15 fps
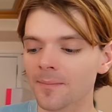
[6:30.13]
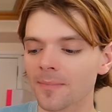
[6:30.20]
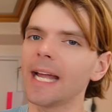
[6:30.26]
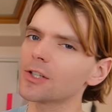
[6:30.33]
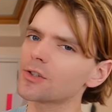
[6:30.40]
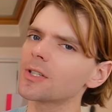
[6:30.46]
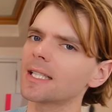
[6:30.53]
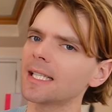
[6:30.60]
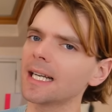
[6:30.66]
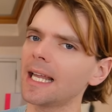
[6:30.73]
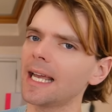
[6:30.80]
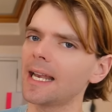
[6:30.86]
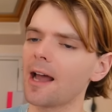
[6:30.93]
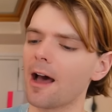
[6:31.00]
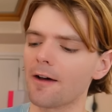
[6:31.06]

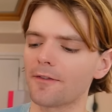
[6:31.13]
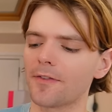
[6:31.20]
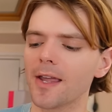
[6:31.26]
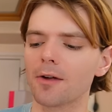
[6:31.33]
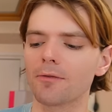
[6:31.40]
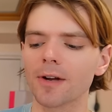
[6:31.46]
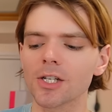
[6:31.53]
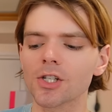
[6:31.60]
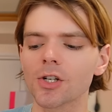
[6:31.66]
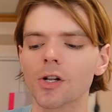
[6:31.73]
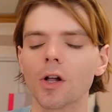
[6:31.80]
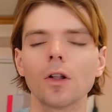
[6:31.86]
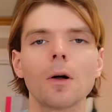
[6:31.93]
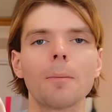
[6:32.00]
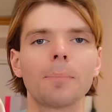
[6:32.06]
Interestingly enough, the
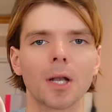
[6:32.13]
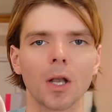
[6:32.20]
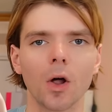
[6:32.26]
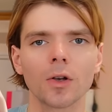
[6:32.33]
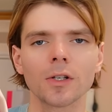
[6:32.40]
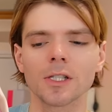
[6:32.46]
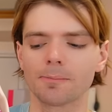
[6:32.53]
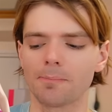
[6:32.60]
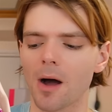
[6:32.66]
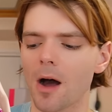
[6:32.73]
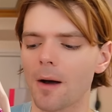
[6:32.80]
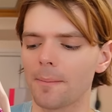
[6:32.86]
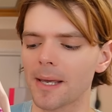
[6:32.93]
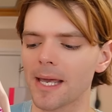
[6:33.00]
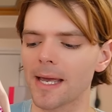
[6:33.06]
original blonde
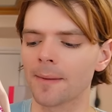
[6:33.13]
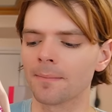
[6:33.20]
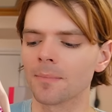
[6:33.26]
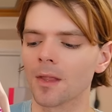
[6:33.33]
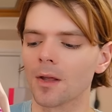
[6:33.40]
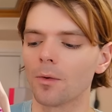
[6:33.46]
Barbie